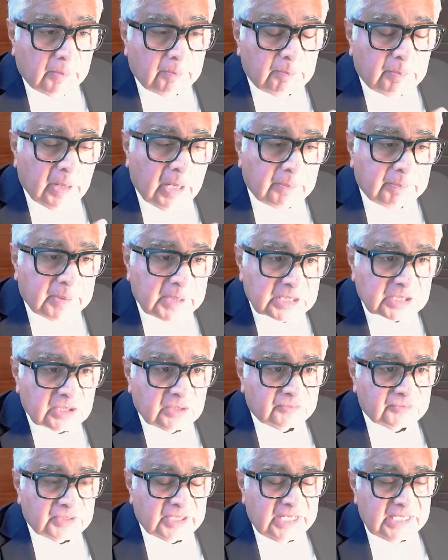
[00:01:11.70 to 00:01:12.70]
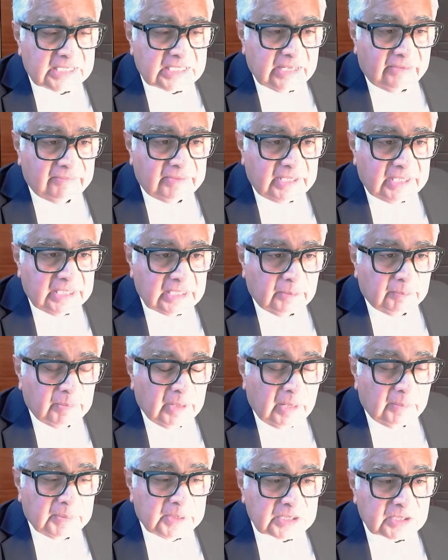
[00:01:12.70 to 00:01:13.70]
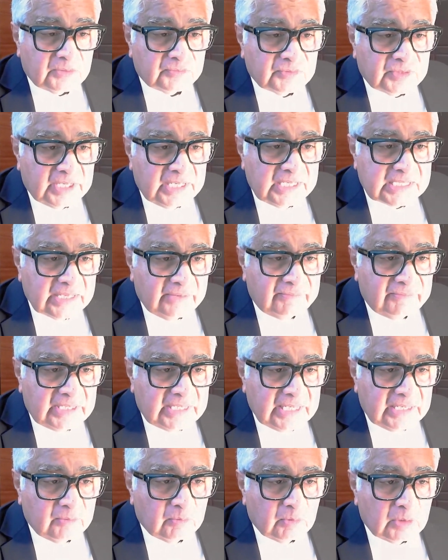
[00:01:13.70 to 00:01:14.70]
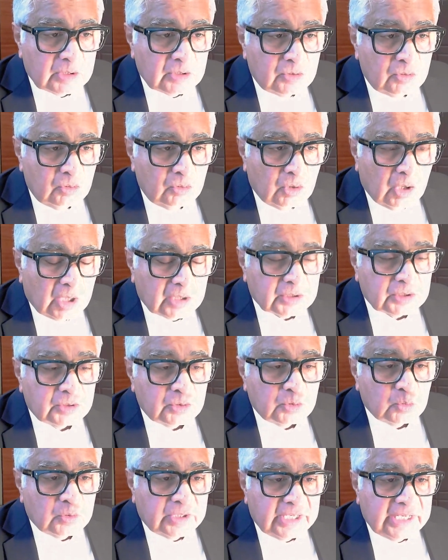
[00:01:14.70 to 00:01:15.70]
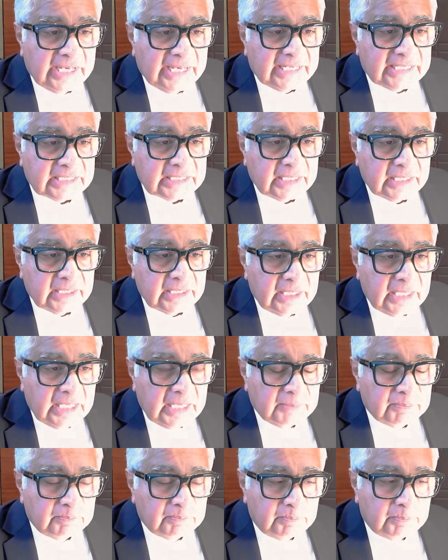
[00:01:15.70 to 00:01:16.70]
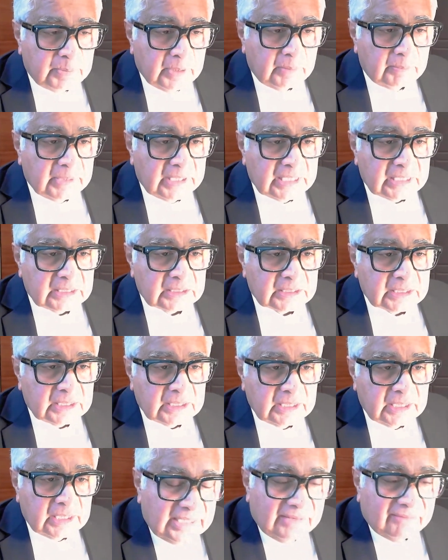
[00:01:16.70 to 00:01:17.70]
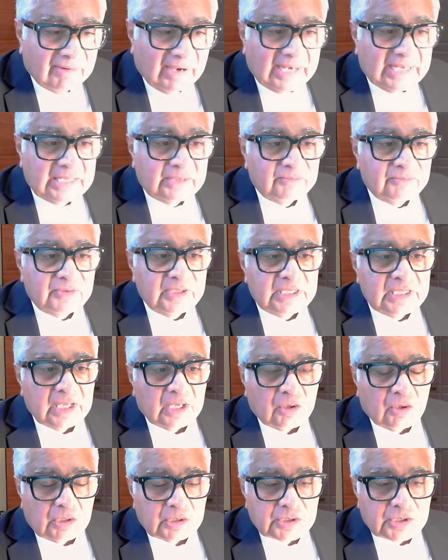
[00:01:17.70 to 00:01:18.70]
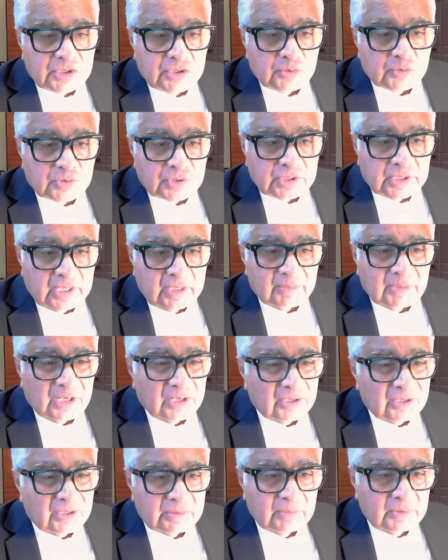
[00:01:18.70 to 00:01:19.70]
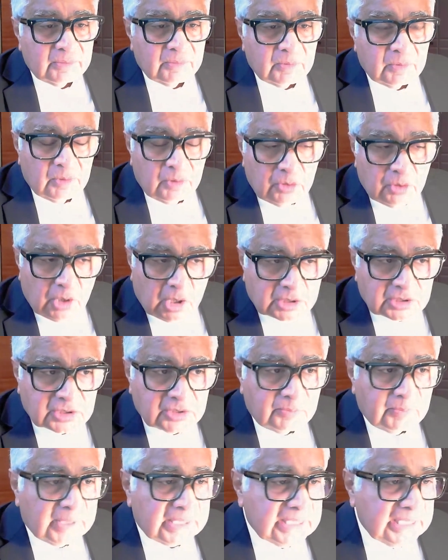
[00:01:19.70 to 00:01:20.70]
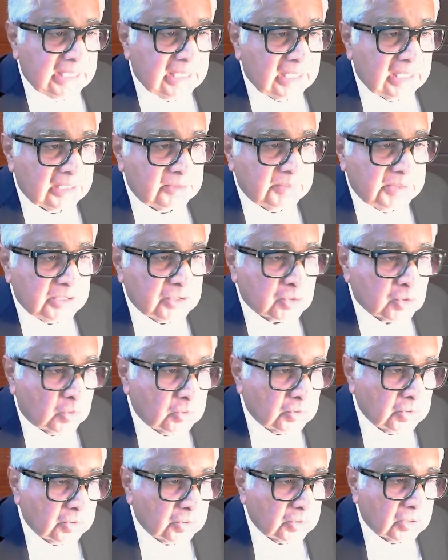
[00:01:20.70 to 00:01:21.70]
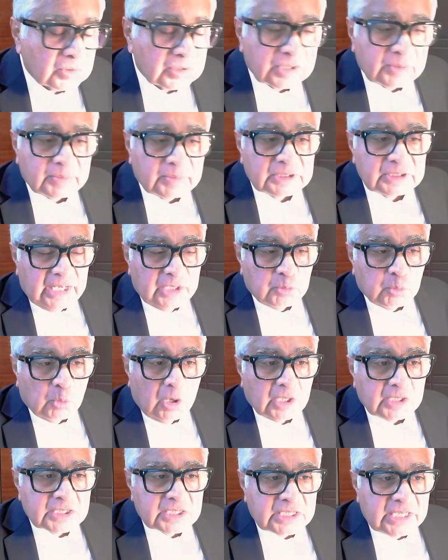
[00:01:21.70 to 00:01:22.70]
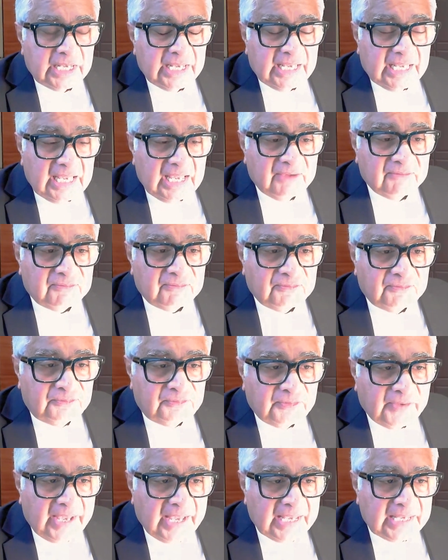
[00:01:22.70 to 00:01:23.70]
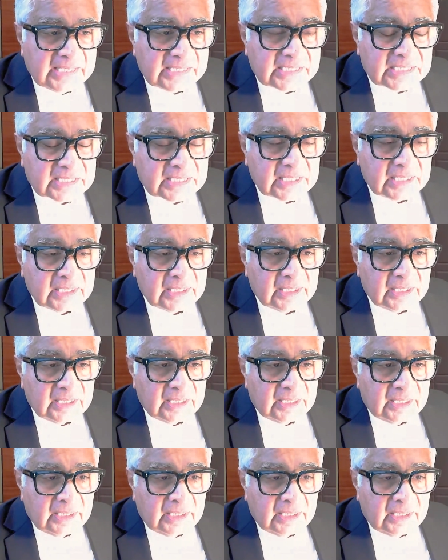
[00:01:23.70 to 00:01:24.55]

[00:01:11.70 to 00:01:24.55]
the purpose of 370, the purpose of 370 was not to create a permanent divide within the constitution. There are lots of material have been shown to you. It was a phased